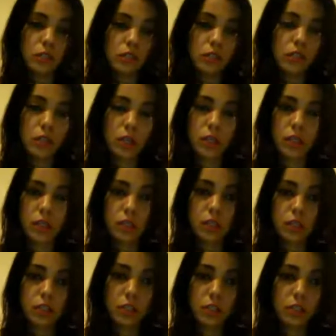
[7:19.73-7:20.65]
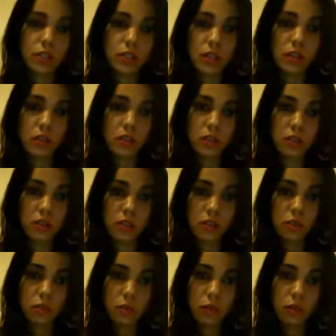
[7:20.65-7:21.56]
Scientists just said there's a
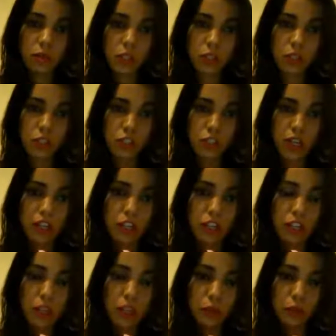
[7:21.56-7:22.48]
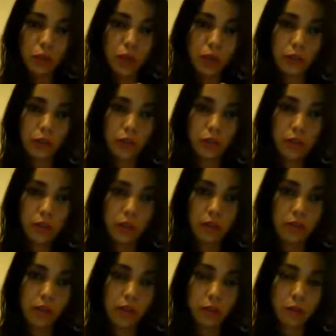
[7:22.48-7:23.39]
sort of a shield around Earth they
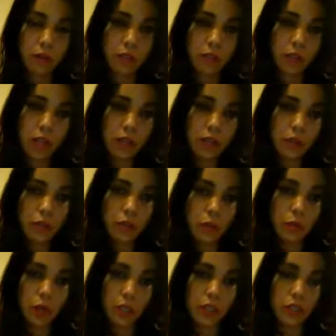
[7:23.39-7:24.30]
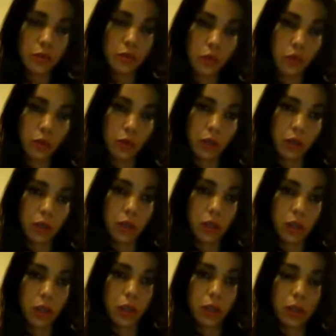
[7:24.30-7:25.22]
found. They don't know what it's for.
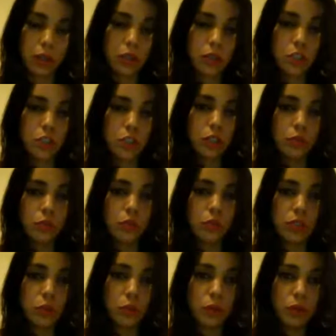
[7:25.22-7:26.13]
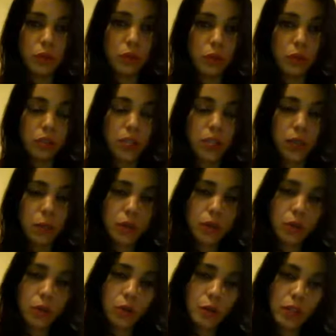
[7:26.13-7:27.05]
The shield was put a long time
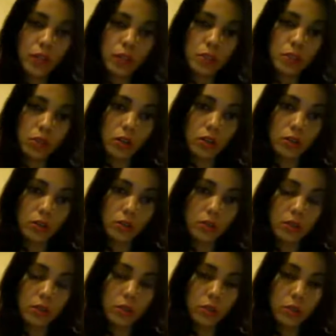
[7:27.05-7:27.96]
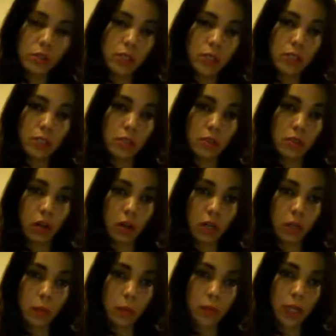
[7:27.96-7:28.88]
ago because Earth was used as an
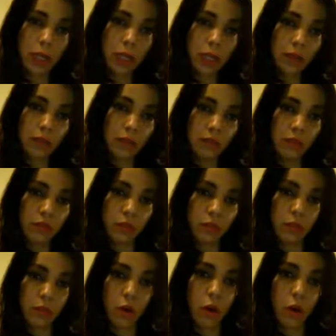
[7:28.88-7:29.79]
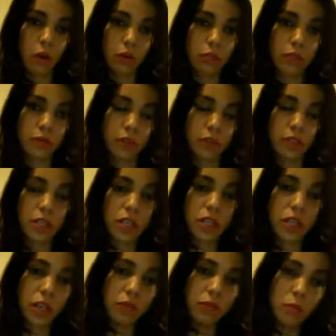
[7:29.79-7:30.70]
ark planet for all different
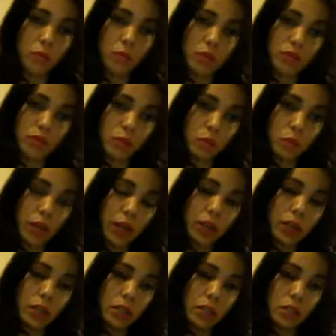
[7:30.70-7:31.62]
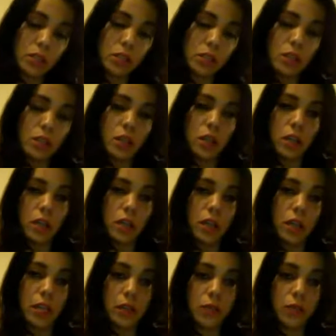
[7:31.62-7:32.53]
DNA from different planets.
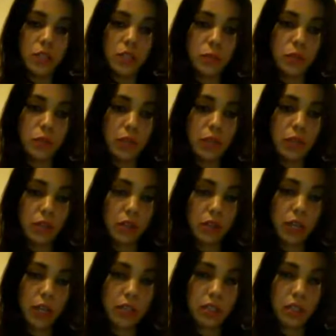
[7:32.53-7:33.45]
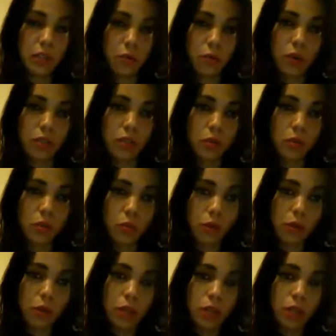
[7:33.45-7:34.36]
And it was put here in case there was a
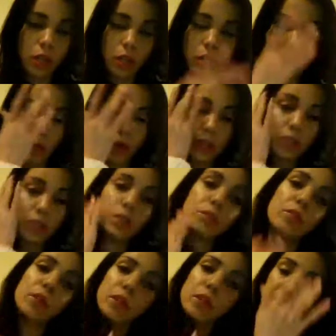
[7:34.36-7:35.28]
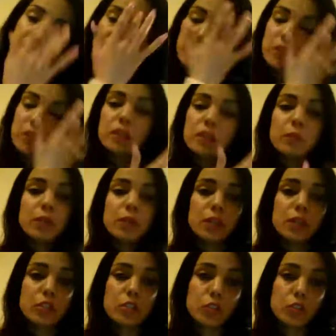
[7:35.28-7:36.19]
war. Winded up everything
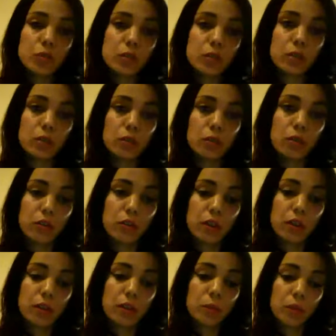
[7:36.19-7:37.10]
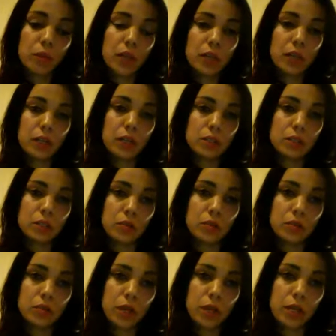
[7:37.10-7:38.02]
being destroyed on all of the other planets
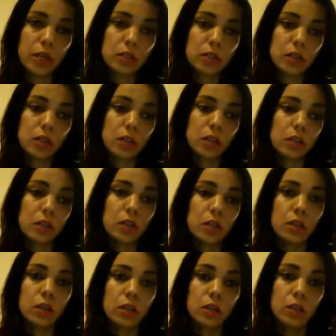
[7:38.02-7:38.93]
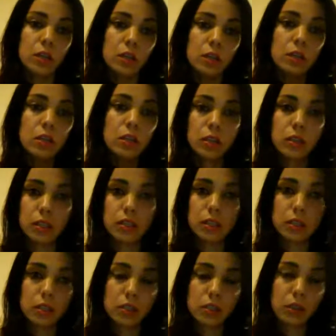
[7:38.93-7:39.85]
so that
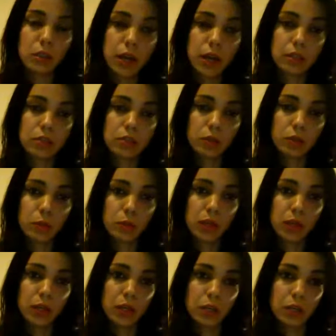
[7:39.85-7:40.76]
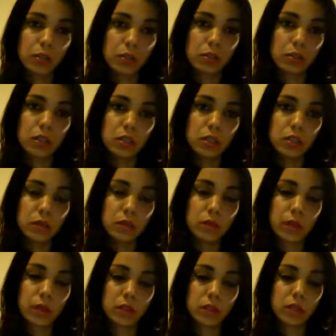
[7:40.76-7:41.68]
this is the last remaining in our system
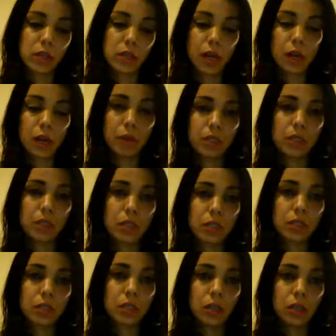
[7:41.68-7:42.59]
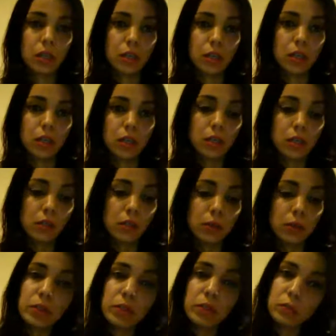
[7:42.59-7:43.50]
that's inhabited. The
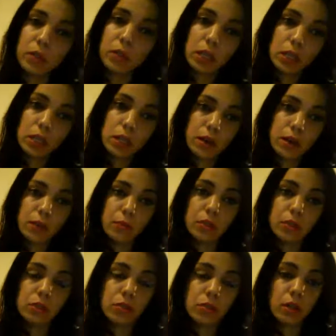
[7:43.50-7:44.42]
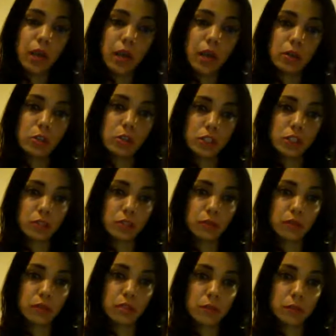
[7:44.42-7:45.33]
previous planet that I was on had a
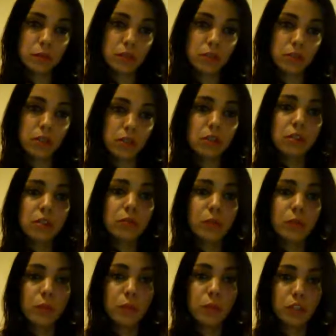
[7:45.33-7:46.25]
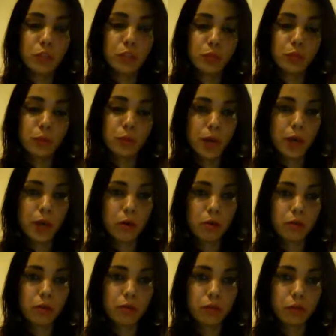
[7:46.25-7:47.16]
shield similar to Earth but much more
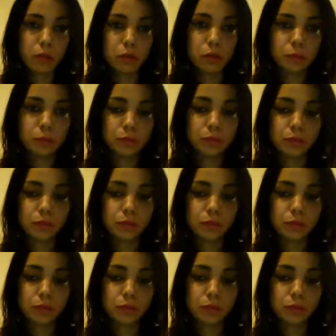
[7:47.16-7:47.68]
powerful.